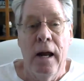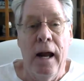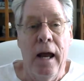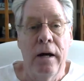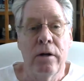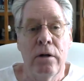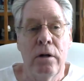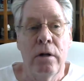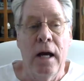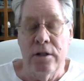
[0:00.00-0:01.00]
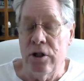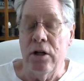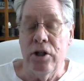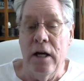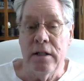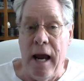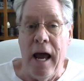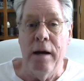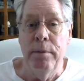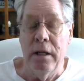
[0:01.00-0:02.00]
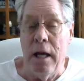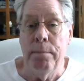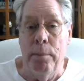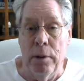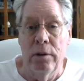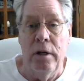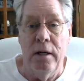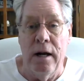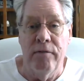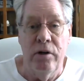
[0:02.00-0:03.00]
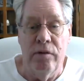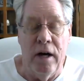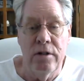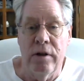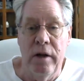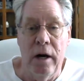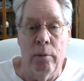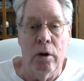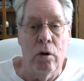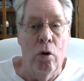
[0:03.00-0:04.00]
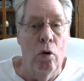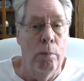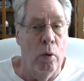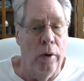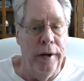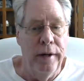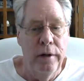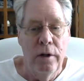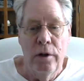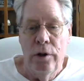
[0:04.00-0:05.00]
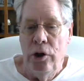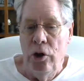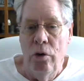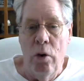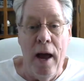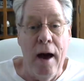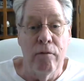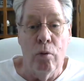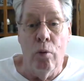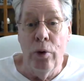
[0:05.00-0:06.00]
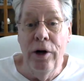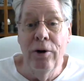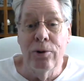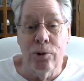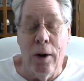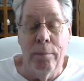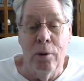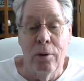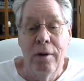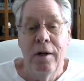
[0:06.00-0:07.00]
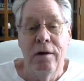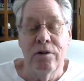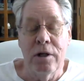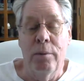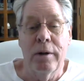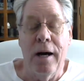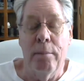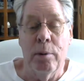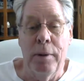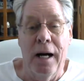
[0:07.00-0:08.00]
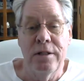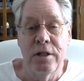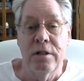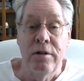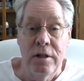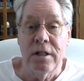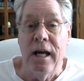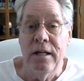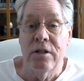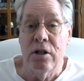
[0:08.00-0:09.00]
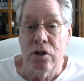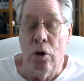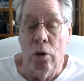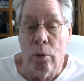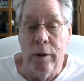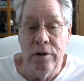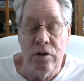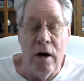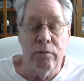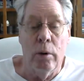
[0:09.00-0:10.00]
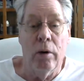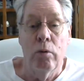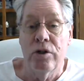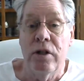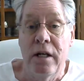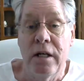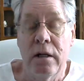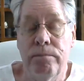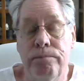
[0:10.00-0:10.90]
and as such has admin capability to every device on the network, oh boy, you have real trouble if someone compromises, in this case, the SolarWinds software, which they did.